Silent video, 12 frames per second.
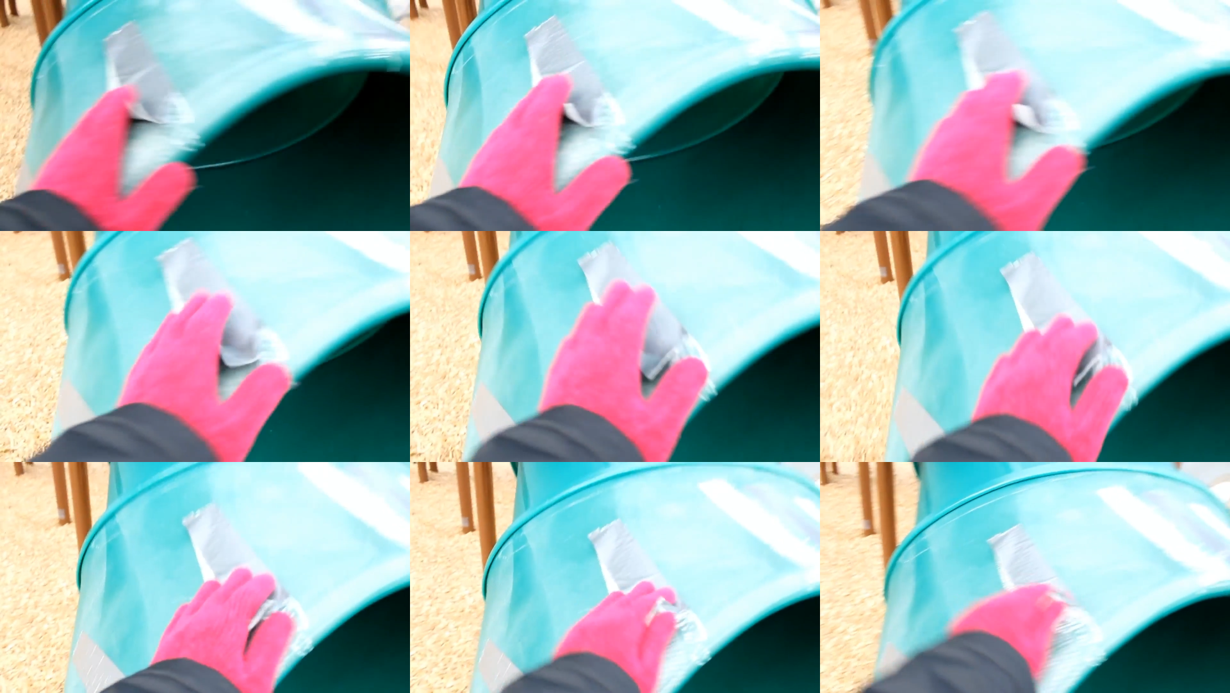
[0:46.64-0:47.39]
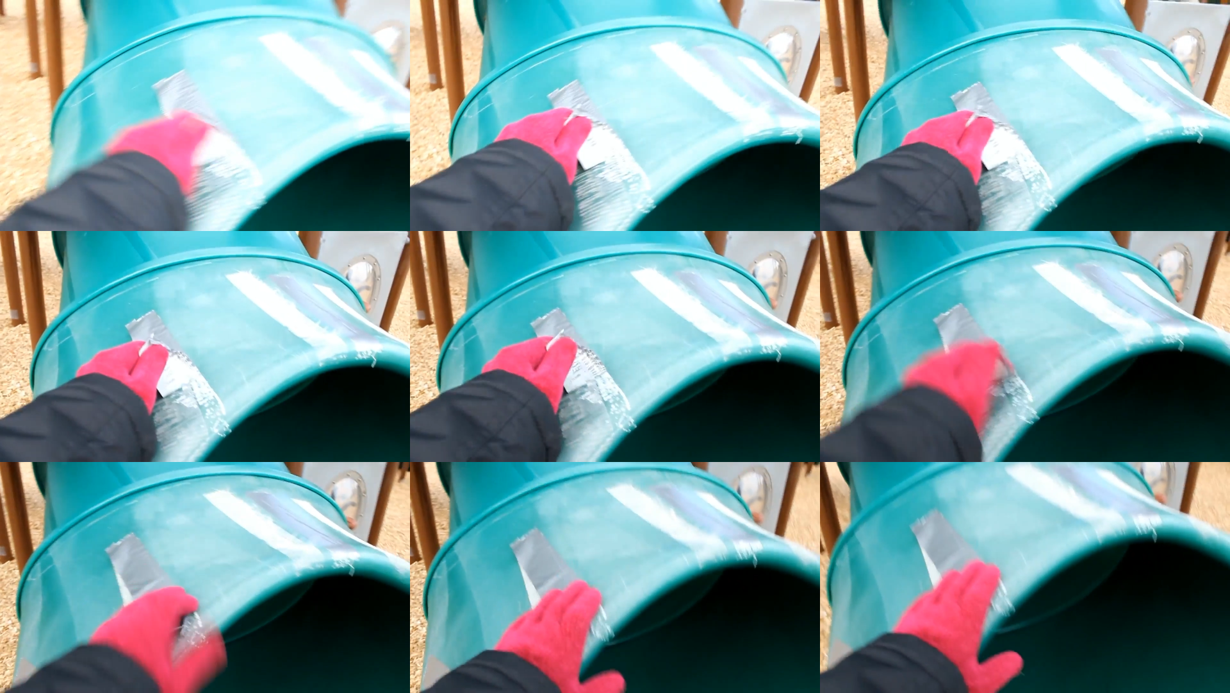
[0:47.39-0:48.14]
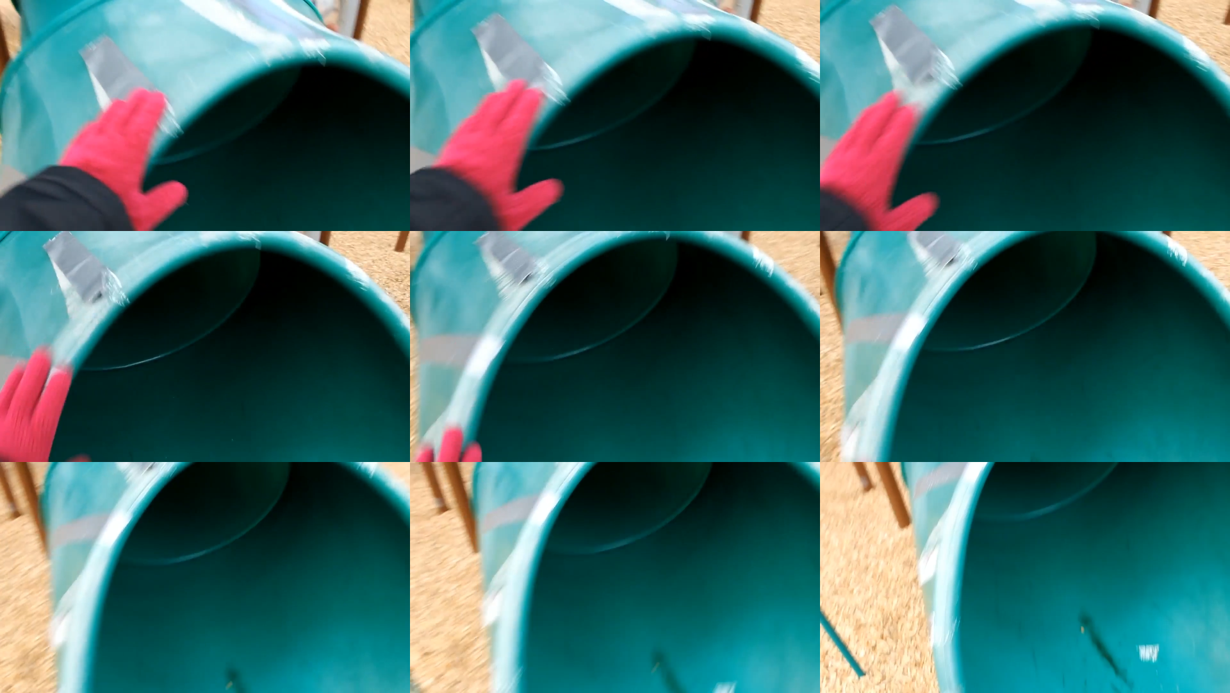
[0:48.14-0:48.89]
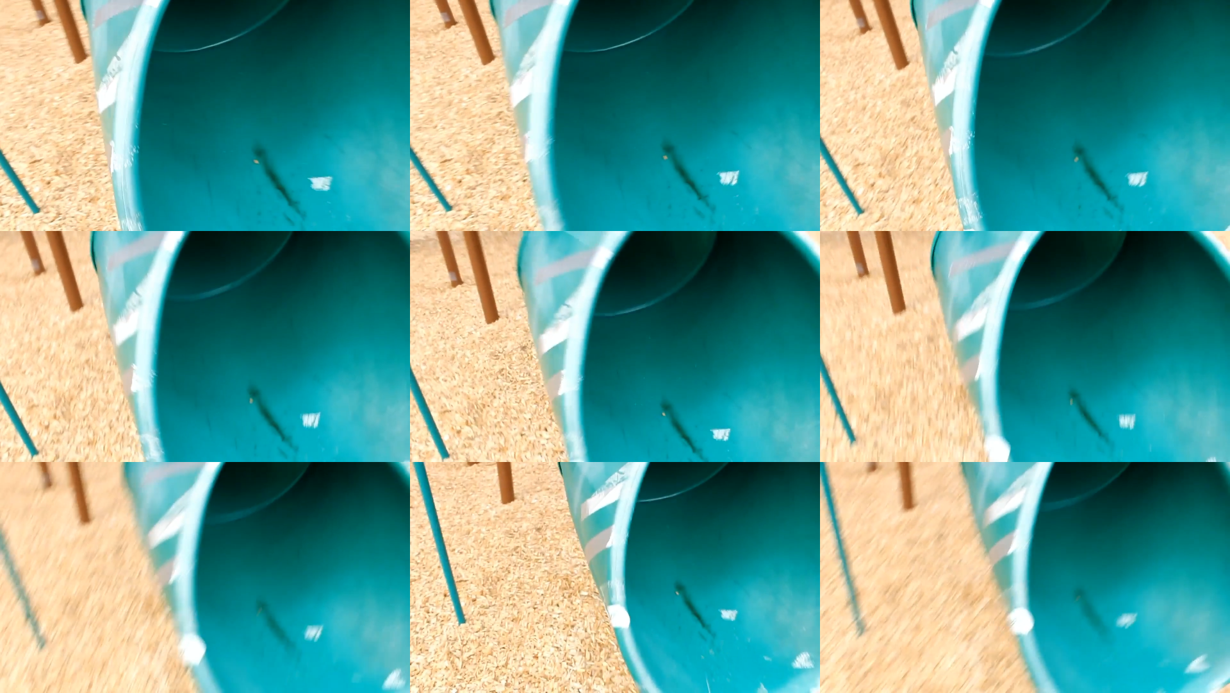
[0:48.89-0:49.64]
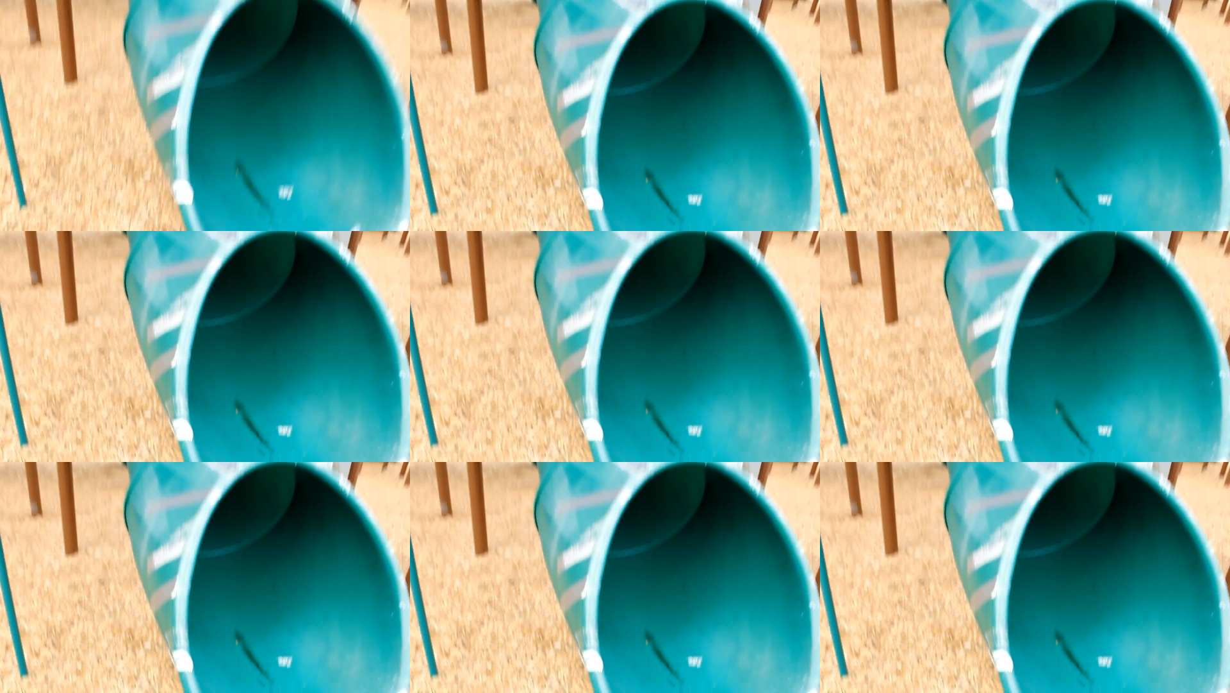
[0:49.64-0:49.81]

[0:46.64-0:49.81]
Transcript: Nobody's mouth can be seen.